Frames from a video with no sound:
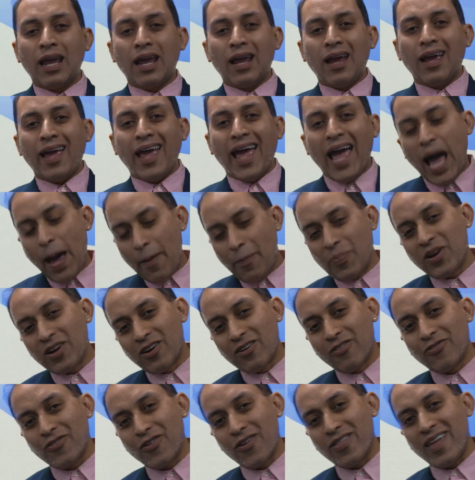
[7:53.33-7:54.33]
happier
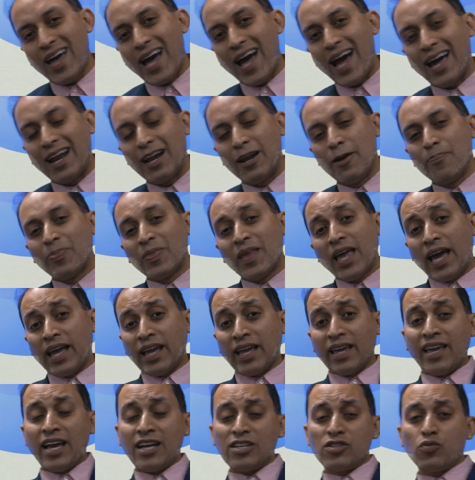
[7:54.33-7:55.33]
for that. And
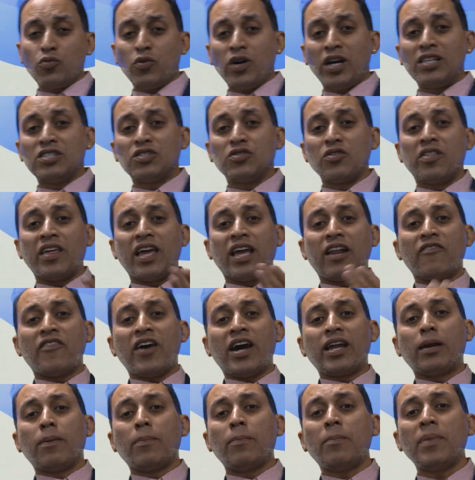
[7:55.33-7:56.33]
guess what? So they
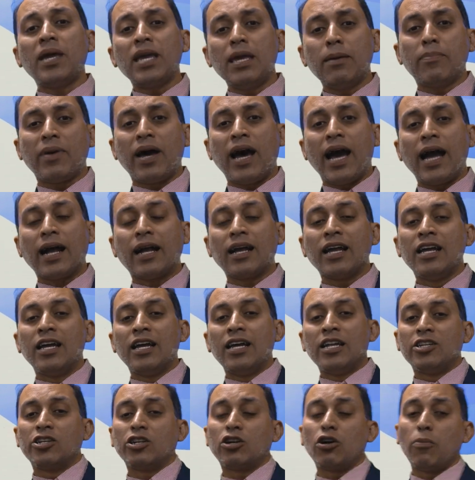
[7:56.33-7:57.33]
invited me back
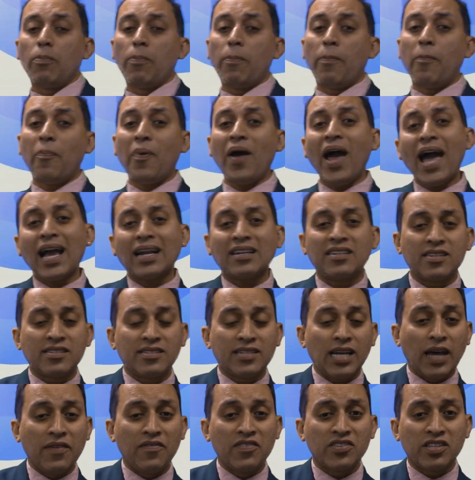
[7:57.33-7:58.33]
to go back to
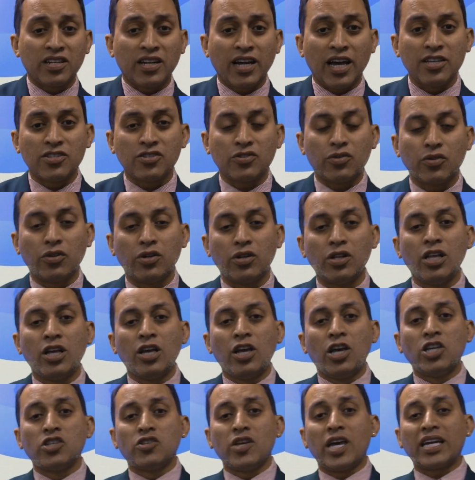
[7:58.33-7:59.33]
Stuyvesant High School
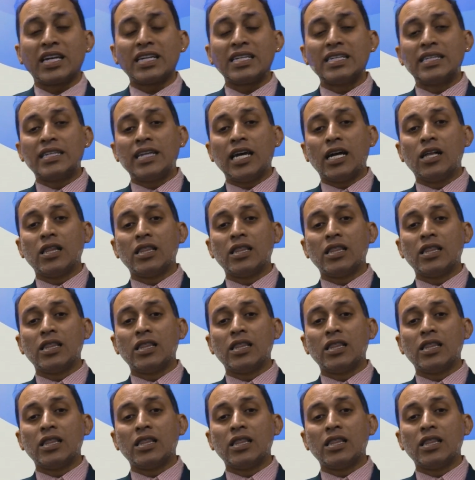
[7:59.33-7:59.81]
so I can tell